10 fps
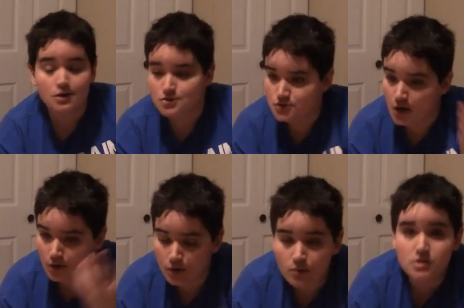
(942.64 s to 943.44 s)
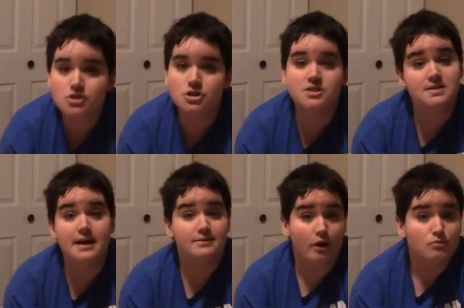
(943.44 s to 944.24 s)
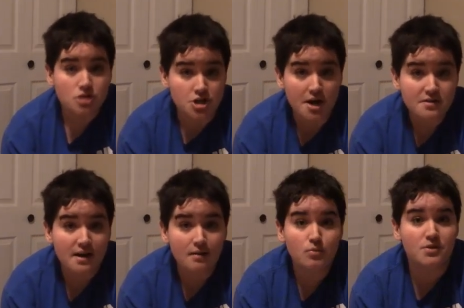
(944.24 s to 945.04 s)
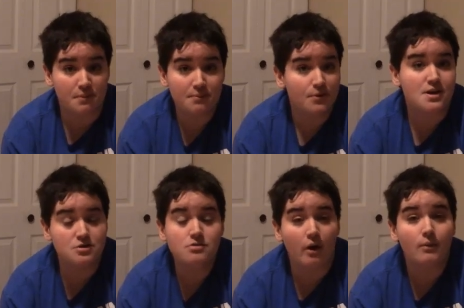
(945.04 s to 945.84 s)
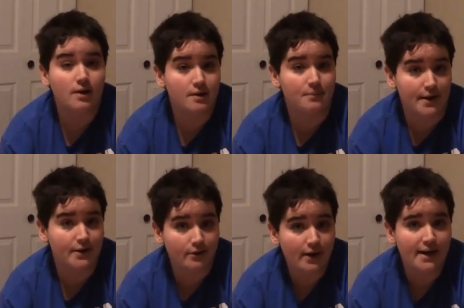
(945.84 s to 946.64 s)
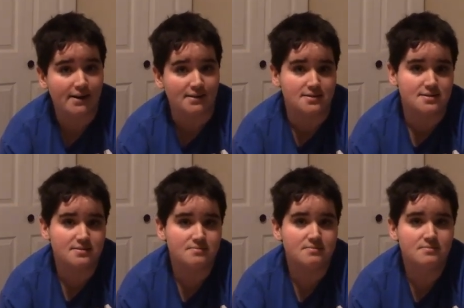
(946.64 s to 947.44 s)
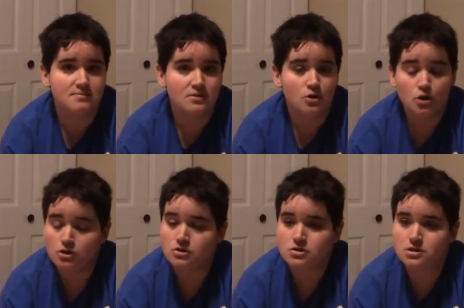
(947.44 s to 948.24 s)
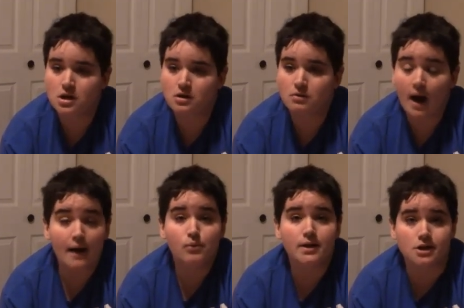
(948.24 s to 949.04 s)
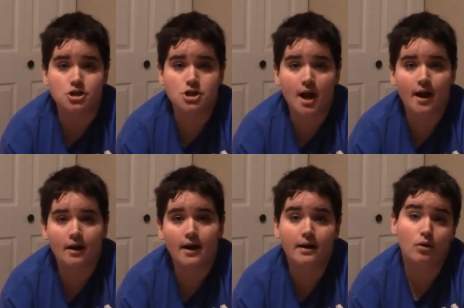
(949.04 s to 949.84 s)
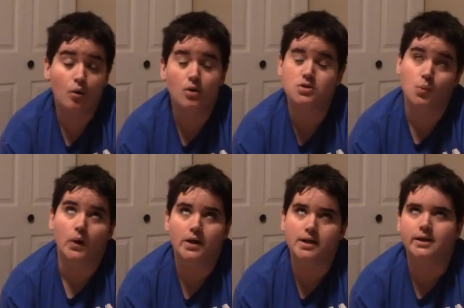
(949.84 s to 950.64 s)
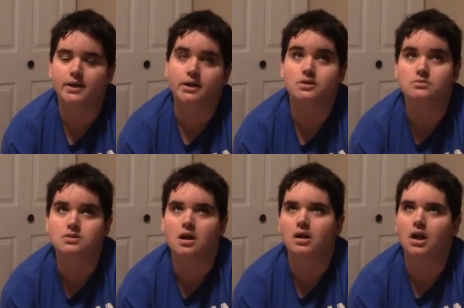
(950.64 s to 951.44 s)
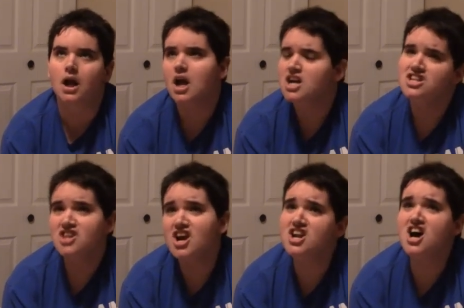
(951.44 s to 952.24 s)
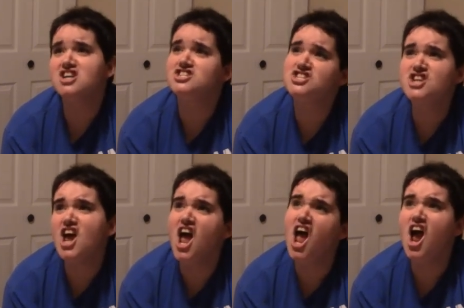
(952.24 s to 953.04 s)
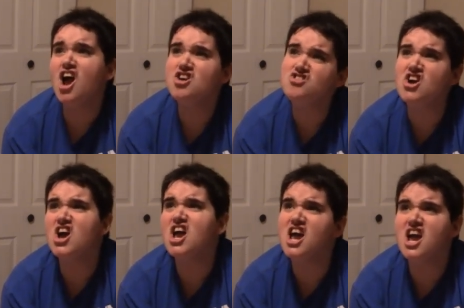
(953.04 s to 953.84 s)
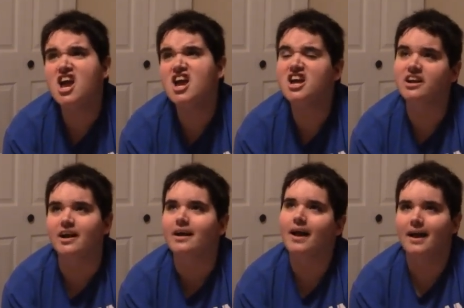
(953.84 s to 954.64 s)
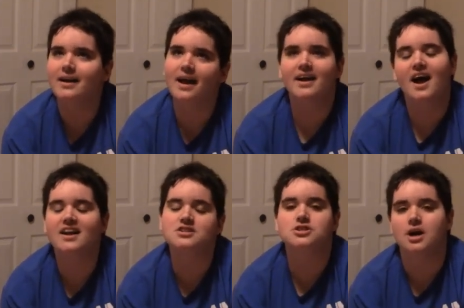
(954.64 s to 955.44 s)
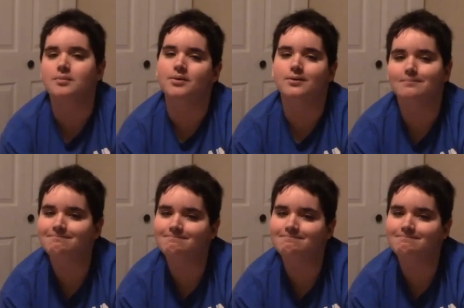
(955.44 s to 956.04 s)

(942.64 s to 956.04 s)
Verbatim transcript: So she said, don't share them with people that you know are going to break your crayons. So I wouldn't share, and of course one of the kids was all like, you're not sharing! And I got in trouble.